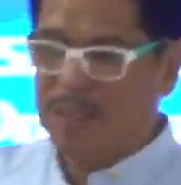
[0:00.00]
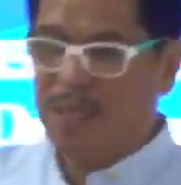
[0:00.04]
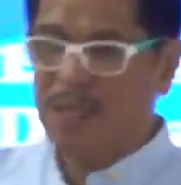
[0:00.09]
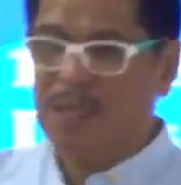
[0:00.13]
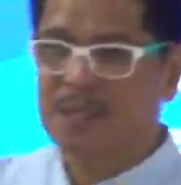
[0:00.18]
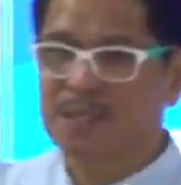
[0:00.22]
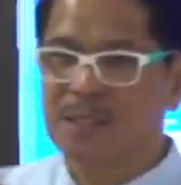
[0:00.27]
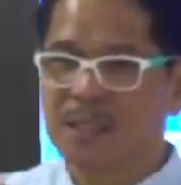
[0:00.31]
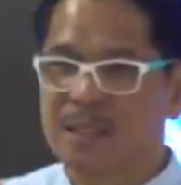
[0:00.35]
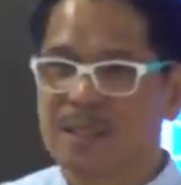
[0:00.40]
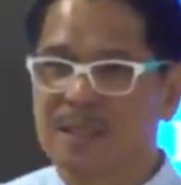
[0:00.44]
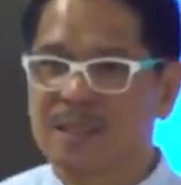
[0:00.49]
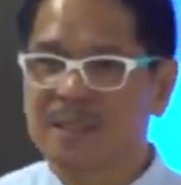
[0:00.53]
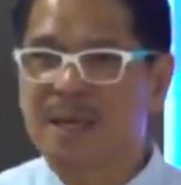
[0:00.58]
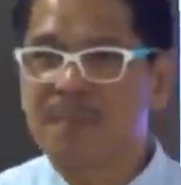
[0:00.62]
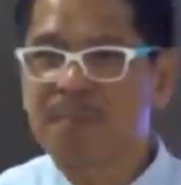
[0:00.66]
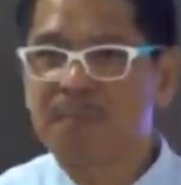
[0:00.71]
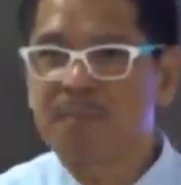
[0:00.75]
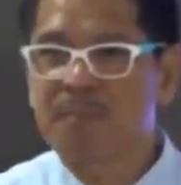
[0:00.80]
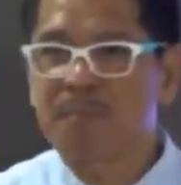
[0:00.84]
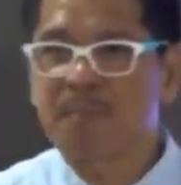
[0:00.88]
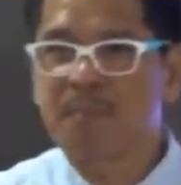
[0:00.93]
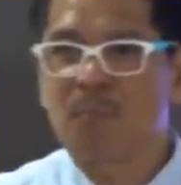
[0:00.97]
as the
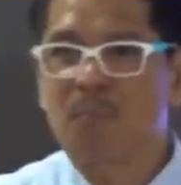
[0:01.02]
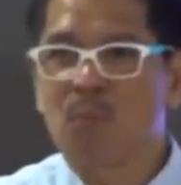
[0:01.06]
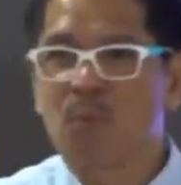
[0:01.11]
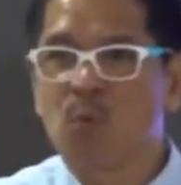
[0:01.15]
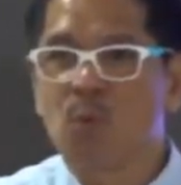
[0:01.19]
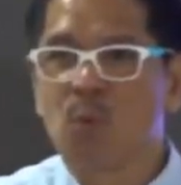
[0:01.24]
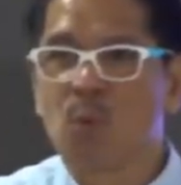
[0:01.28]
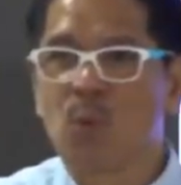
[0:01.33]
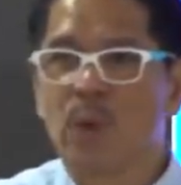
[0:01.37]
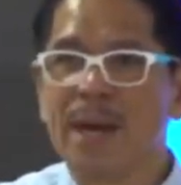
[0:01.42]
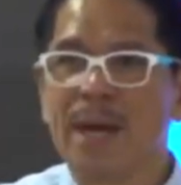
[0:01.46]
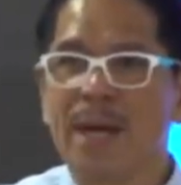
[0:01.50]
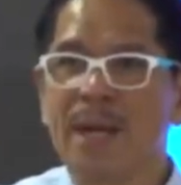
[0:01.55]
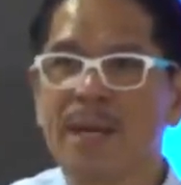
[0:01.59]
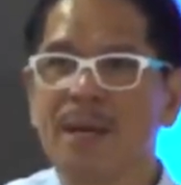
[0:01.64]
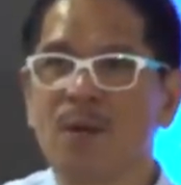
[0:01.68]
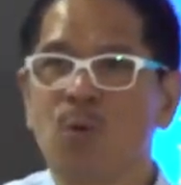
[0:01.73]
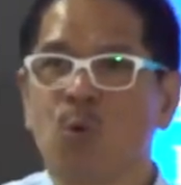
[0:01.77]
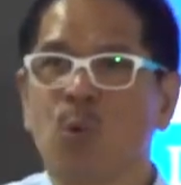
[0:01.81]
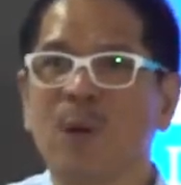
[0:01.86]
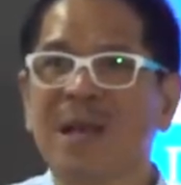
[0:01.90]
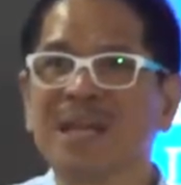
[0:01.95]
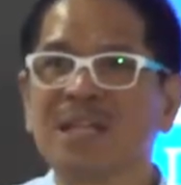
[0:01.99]
top
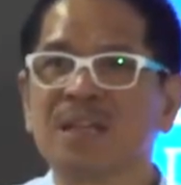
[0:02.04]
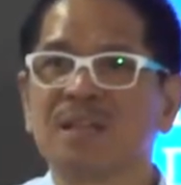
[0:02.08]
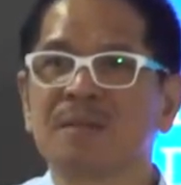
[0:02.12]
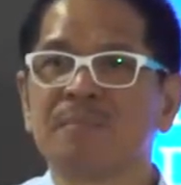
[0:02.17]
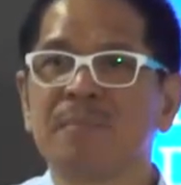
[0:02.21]
one weight